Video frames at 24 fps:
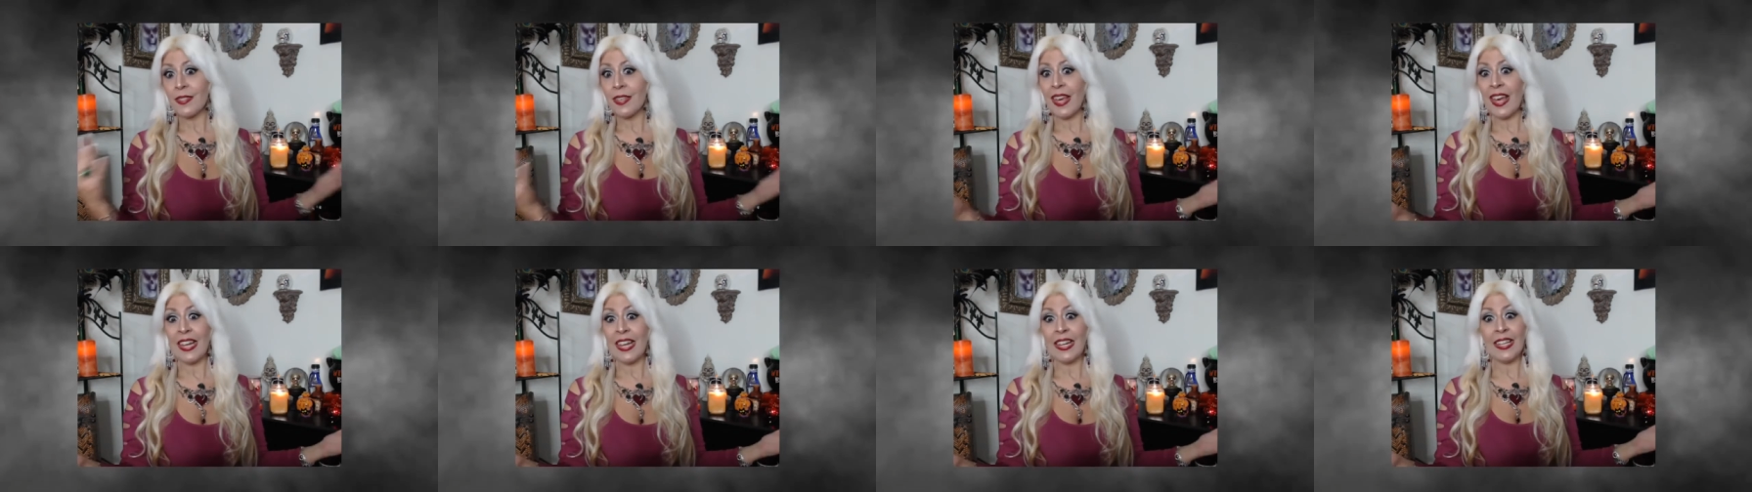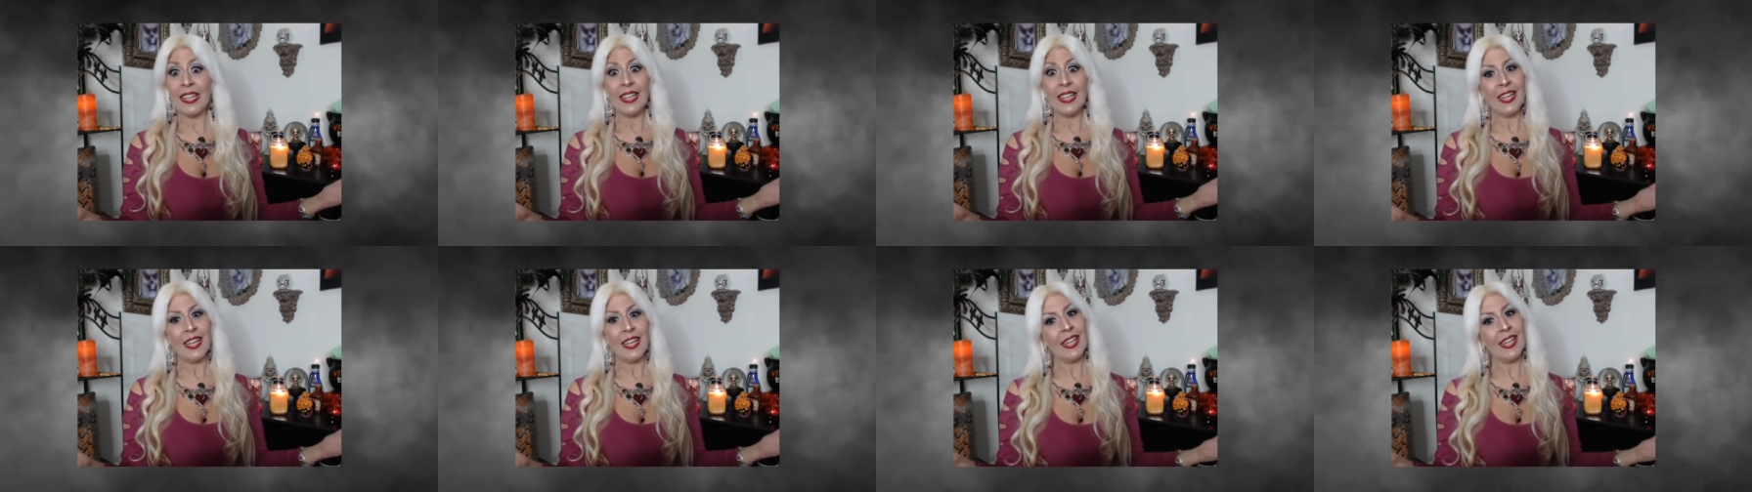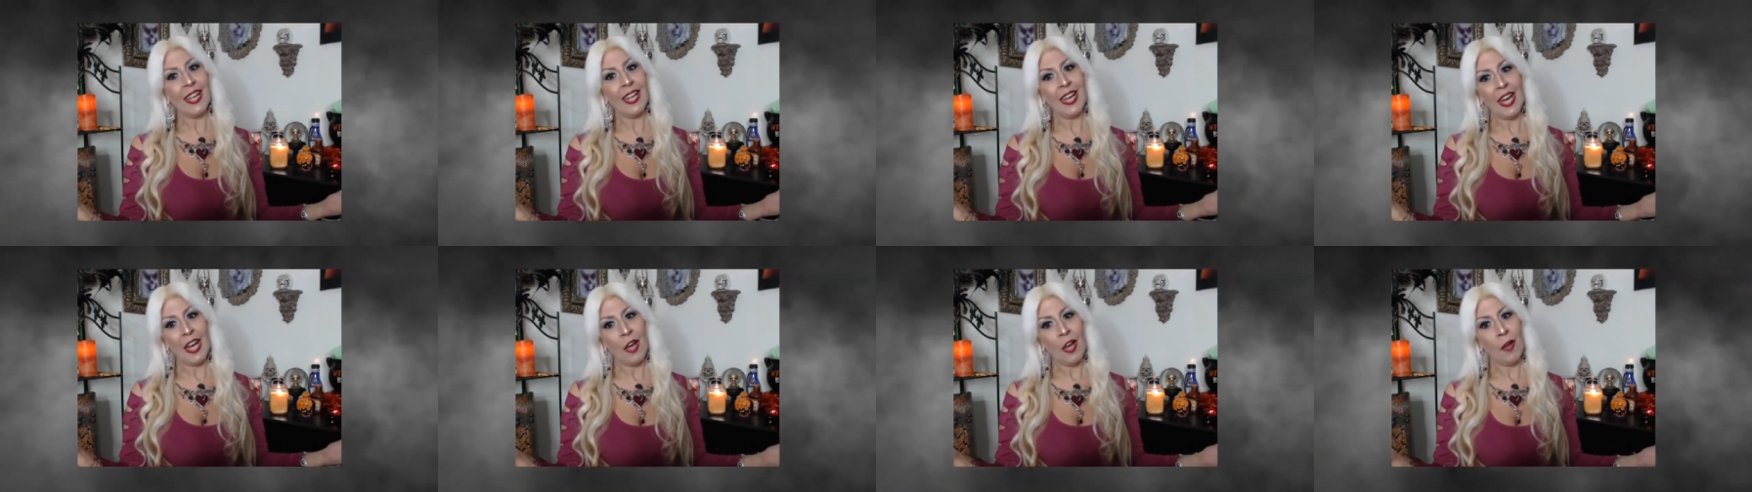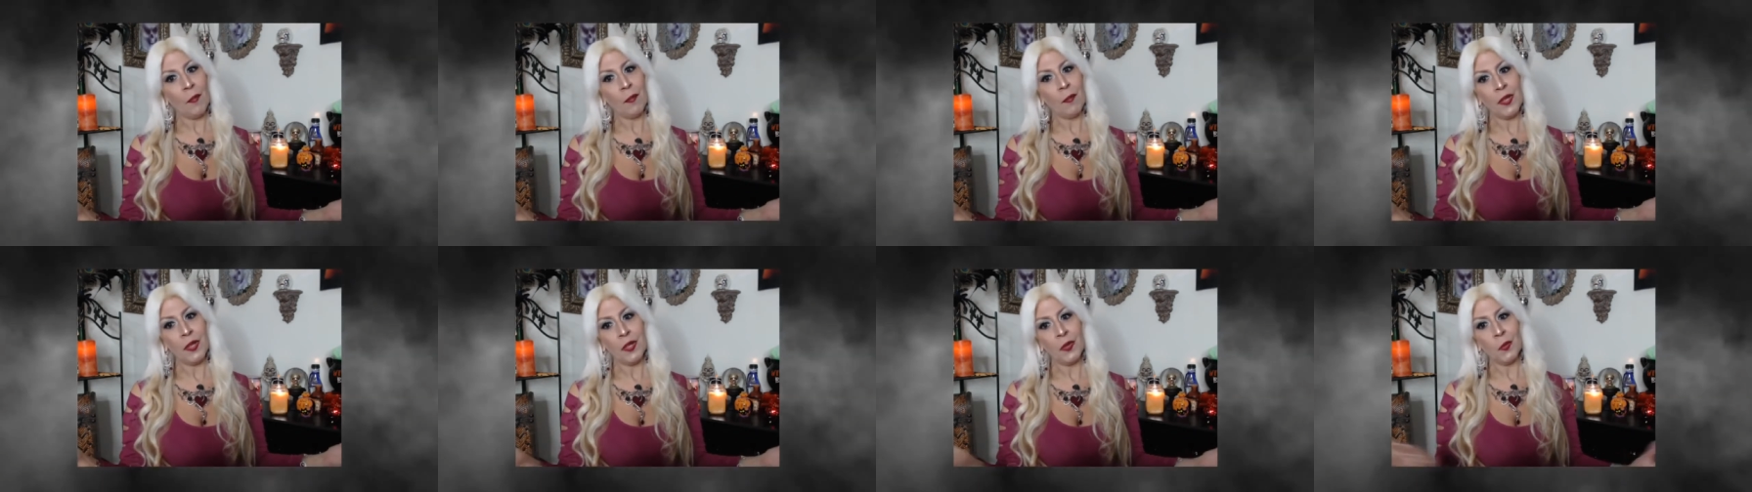anything can
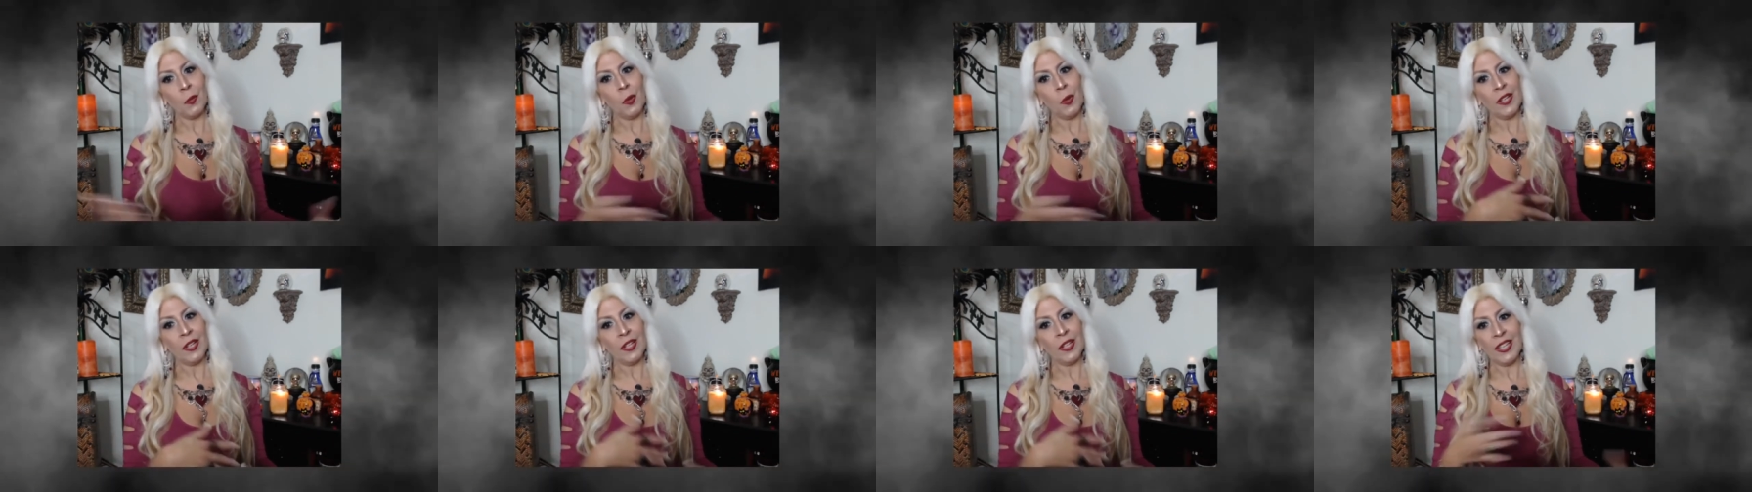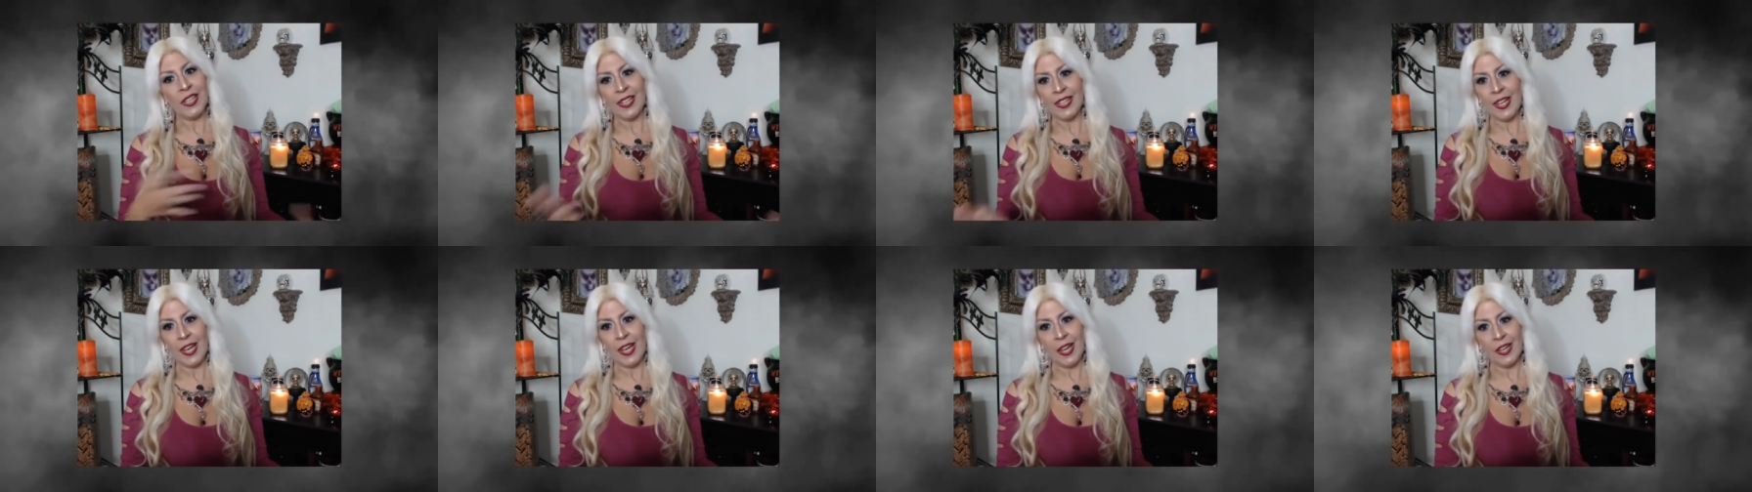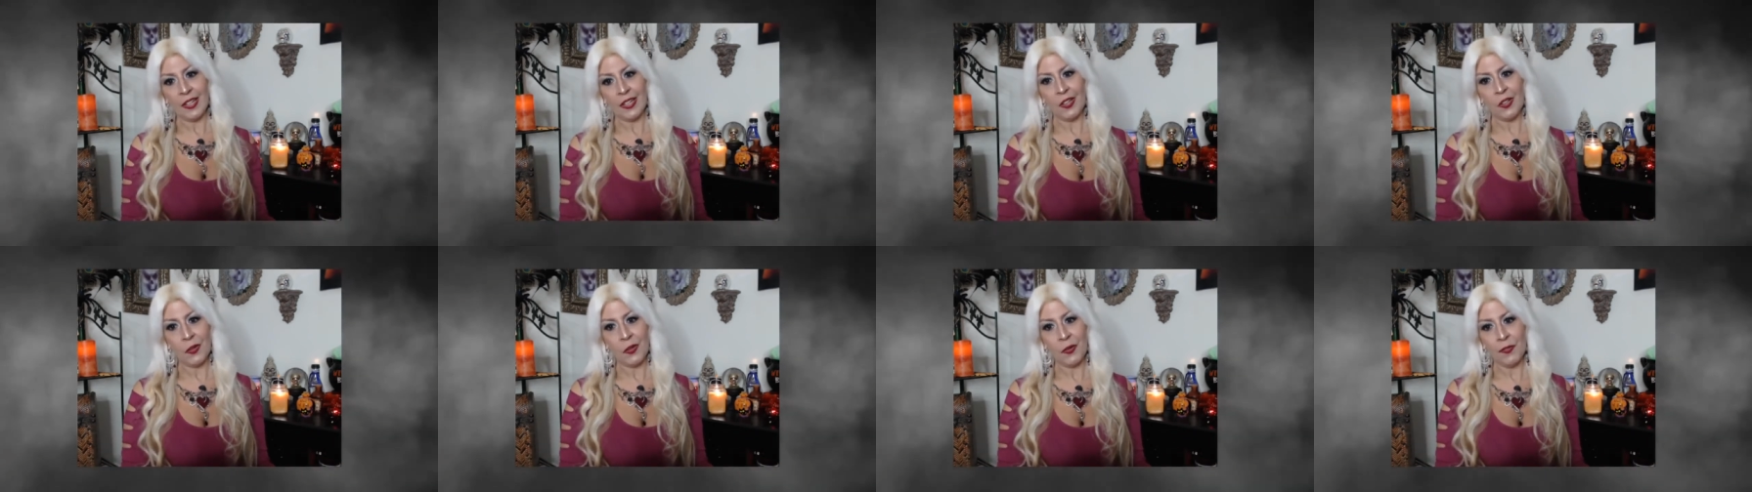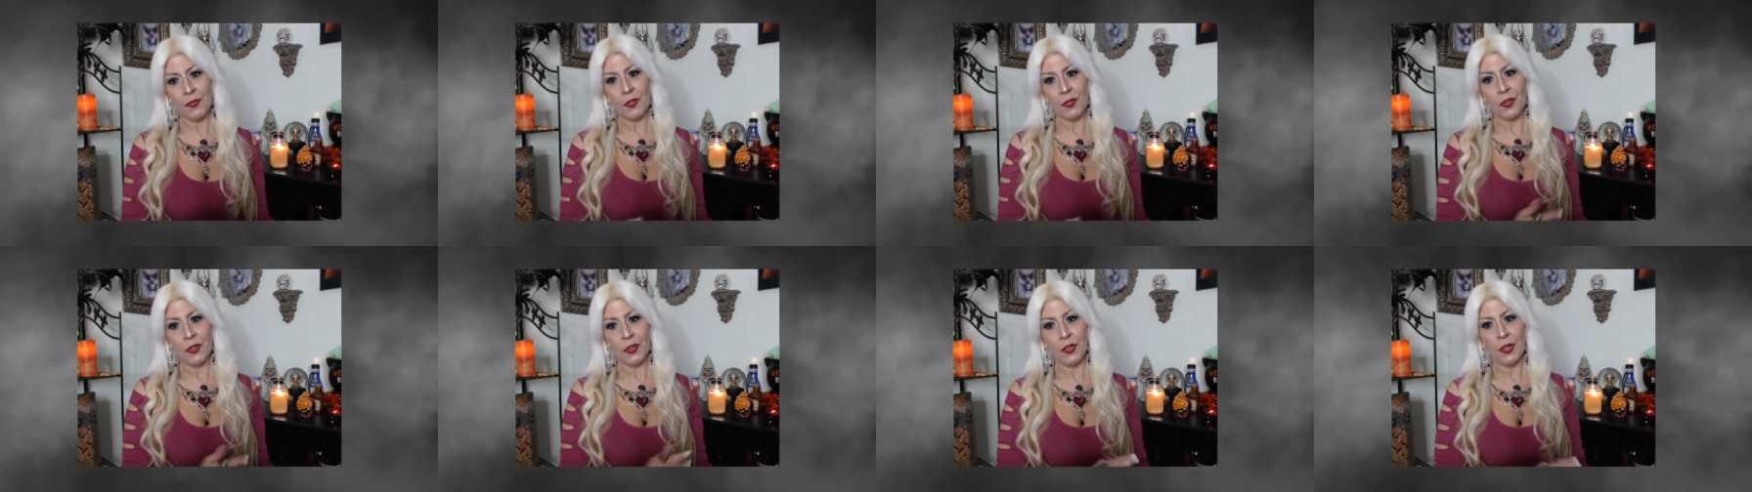happen, wind can knock it
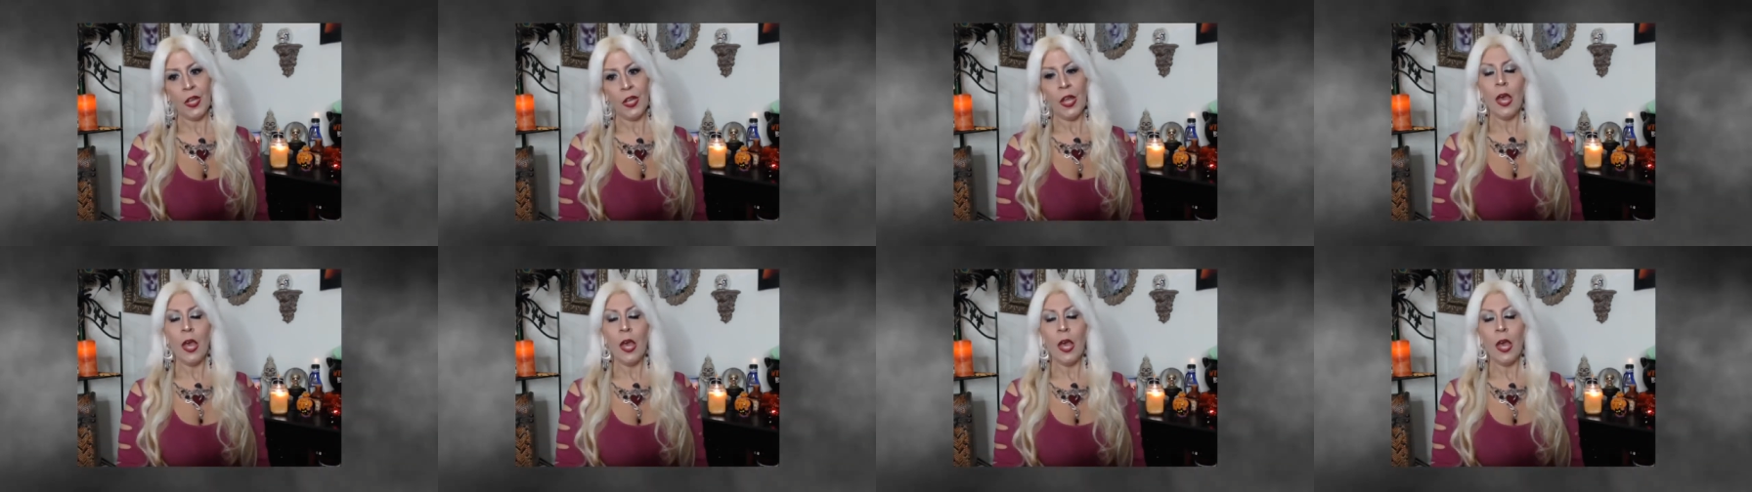over,